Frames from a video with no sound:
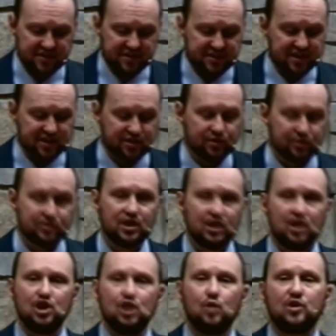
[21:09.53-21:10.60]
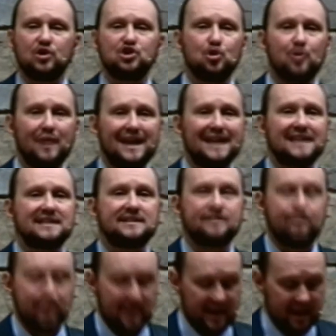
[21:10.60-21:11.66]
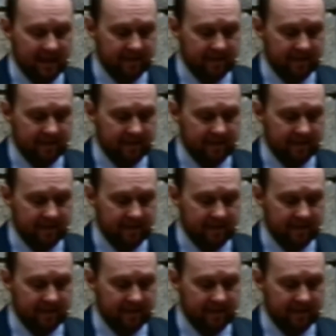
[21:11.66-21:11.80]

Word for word: sisters, you were doing it to me.